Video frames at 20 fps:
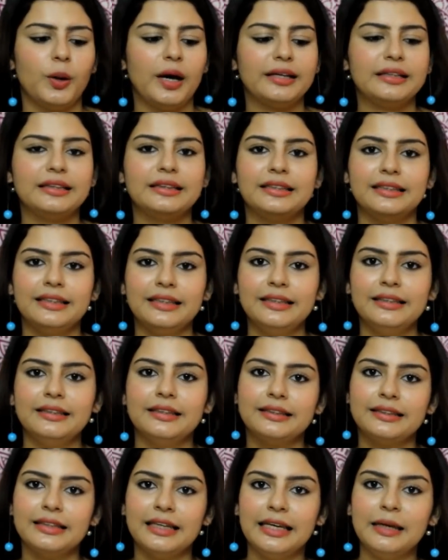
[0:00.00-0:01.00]
I think
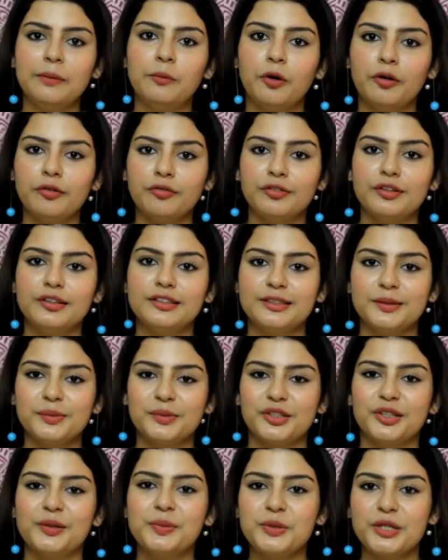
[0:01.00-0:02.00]
the theme of this
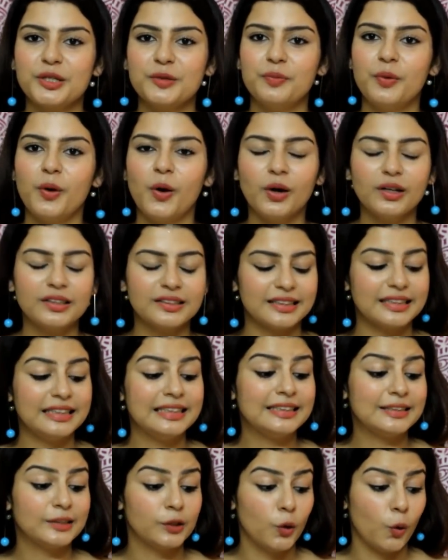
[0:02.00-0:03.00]
subscription box
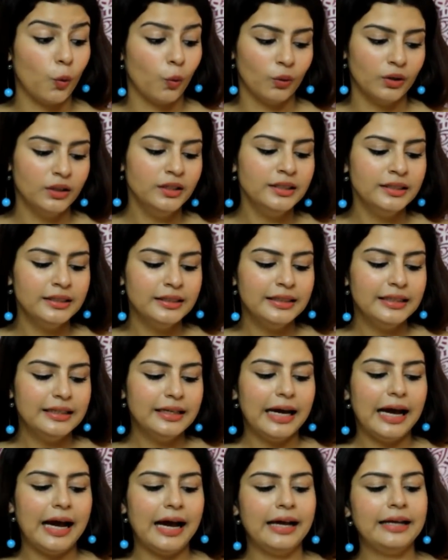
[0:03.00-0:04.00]
is gold.
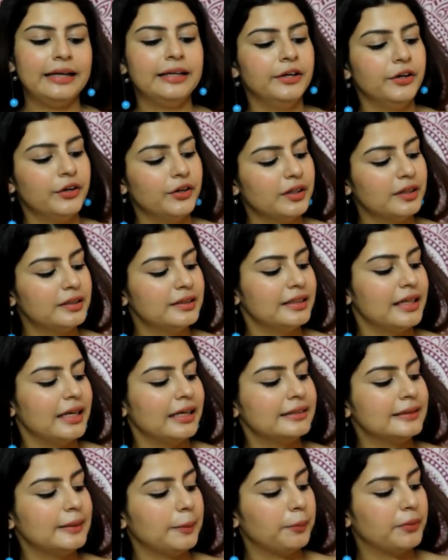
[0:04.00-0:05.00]
And here it
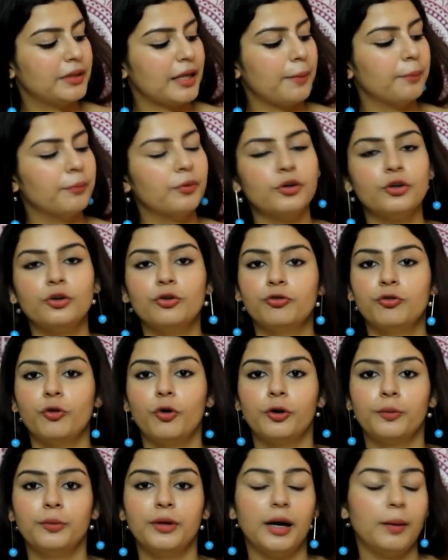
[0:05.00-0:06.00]
says September
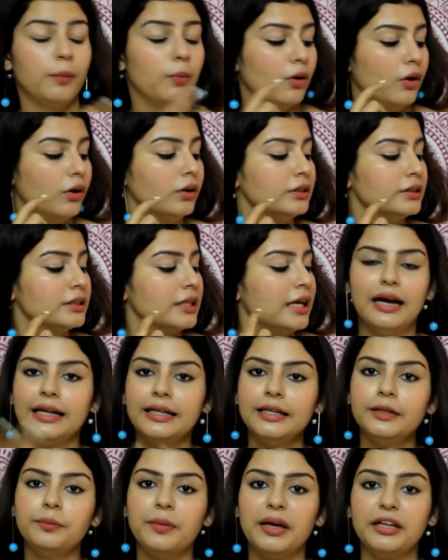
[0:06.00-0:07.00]
Euphorbia box,
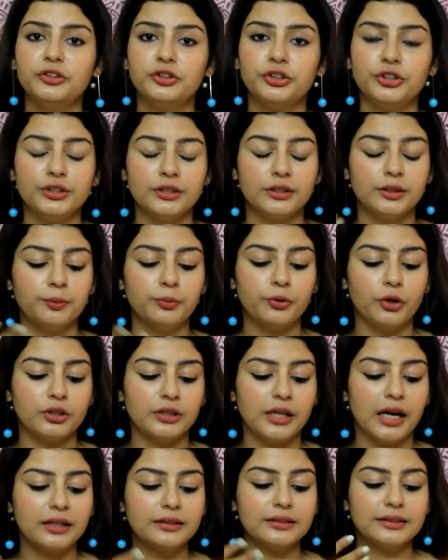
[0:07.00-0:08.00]
and it mentions the
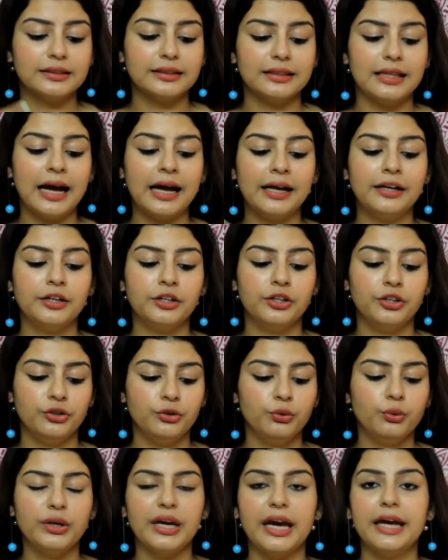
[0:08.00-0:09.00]
products that
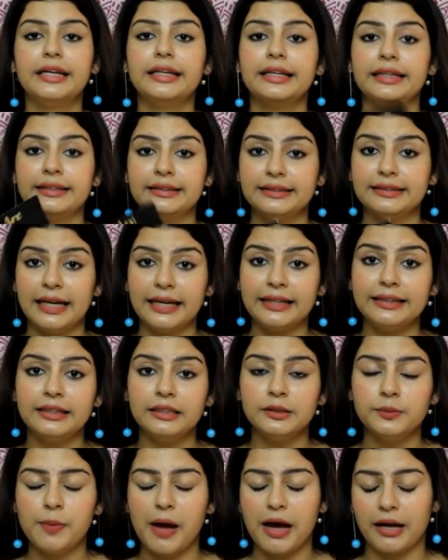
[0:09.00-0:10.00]
you get inside
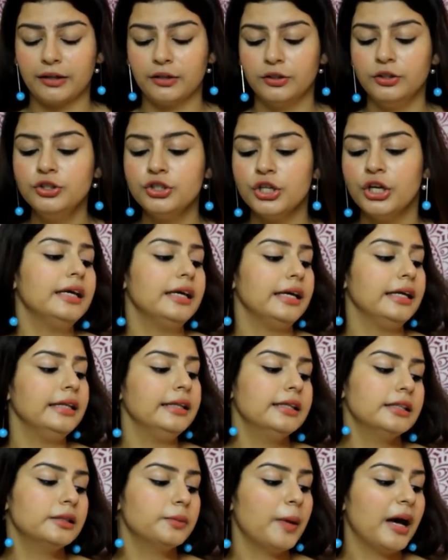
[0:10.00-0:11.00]
this package.
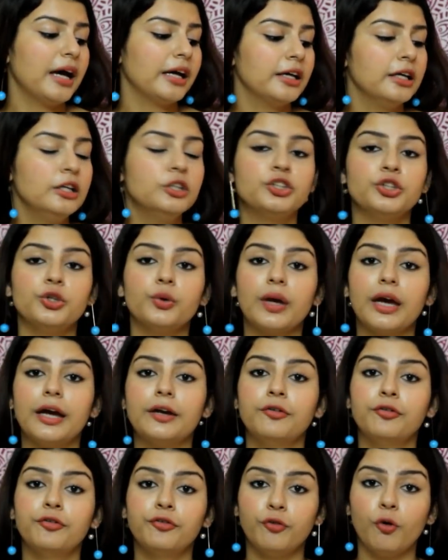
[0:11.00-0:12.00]
In this package, you
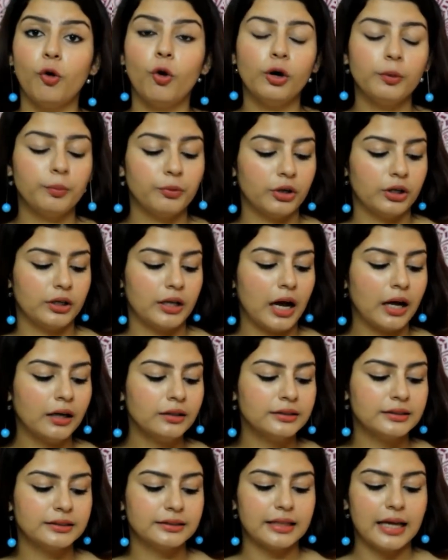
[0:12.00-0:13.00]
get 4
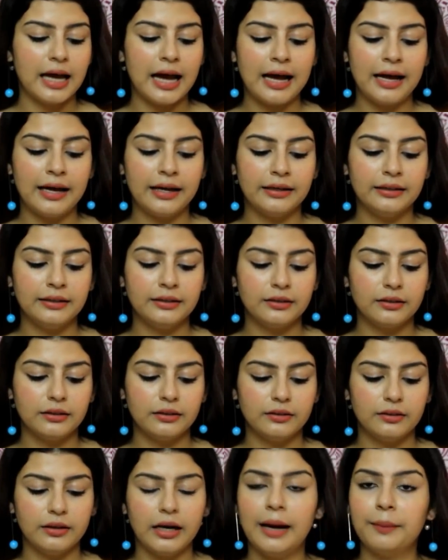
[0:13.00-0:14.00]
products, and
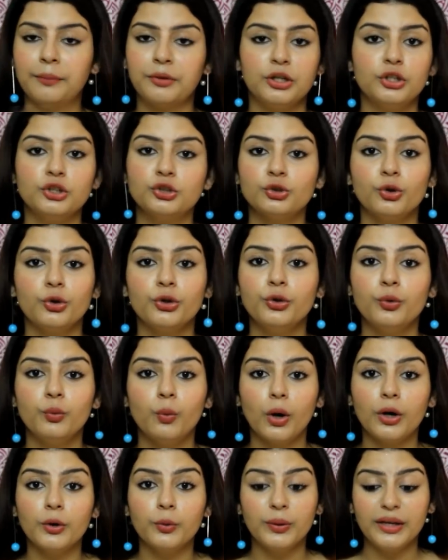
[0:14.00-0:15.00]
I'm going to show you
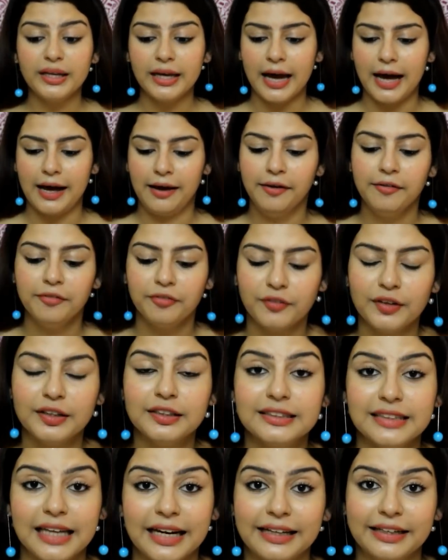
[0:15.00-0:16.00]
what we have
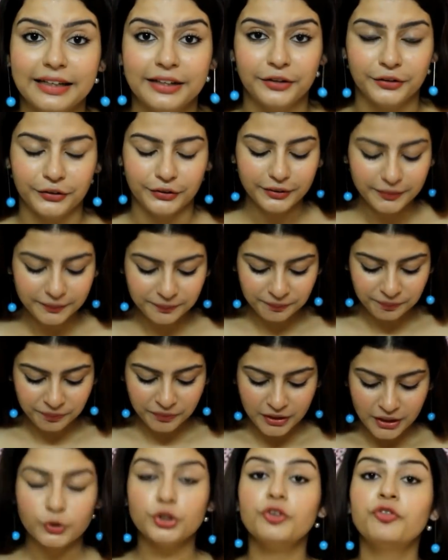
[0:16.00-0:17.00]
inside here.
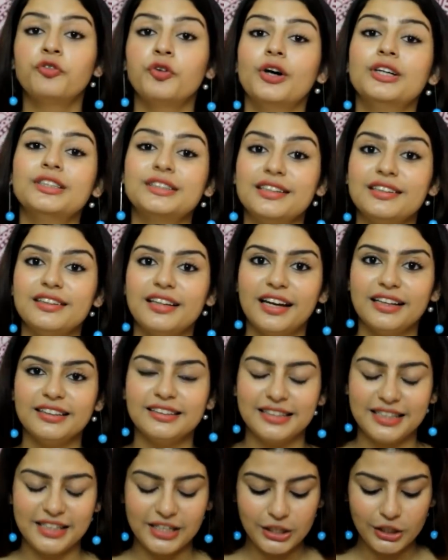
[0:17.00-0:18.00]
So the first thing that
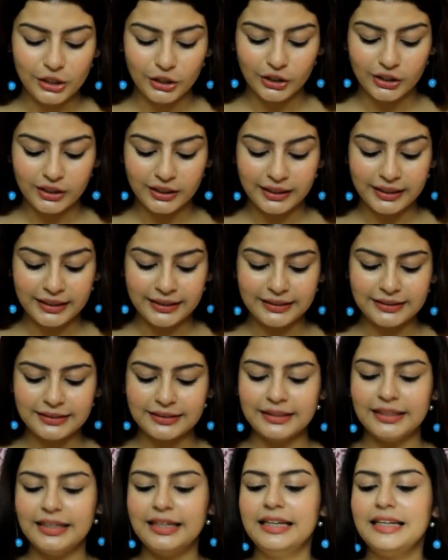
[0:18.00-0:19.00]
I see here
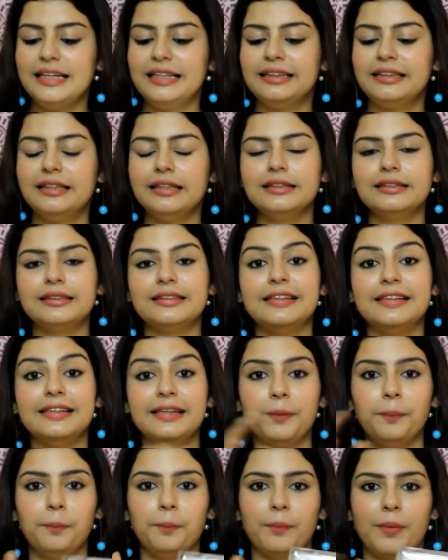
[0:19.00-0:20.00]
is this
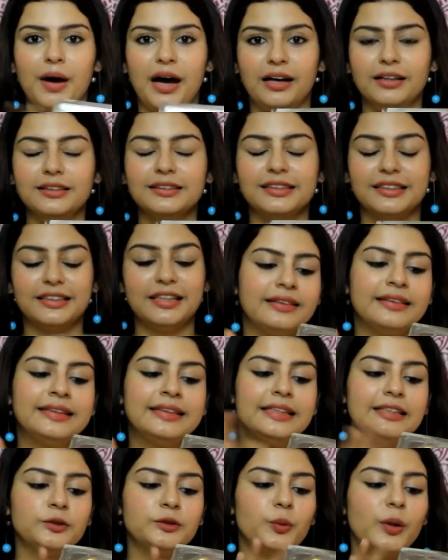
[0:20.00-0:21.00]
lip mask.
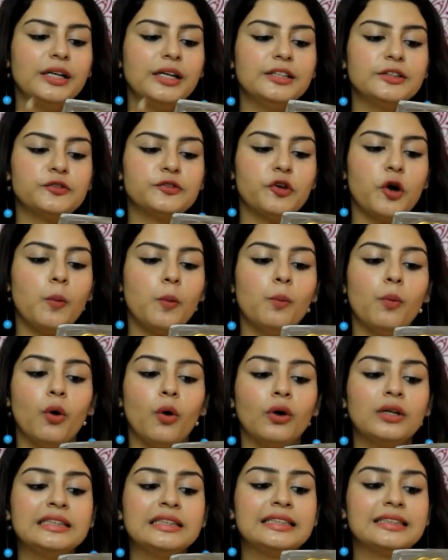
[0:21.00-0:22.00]
This one is from
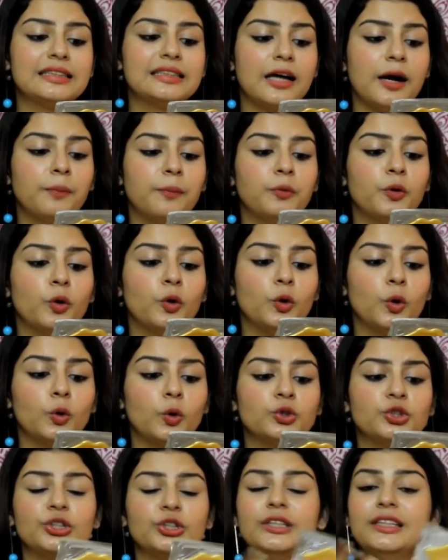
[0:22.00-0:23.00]
Mond'Sub
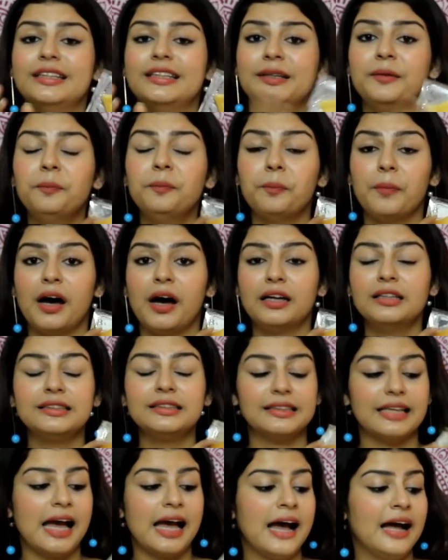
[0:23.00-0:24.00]
Collagen lip
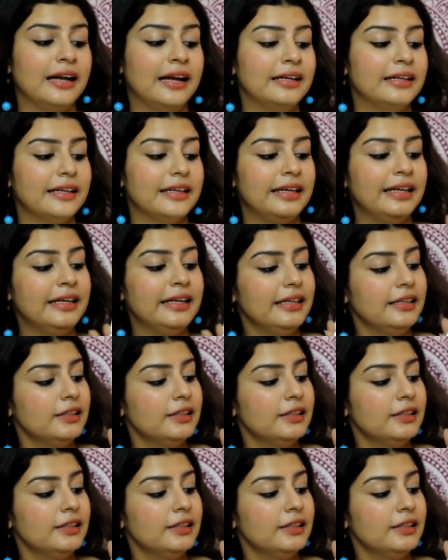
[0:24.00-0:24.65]
mask and it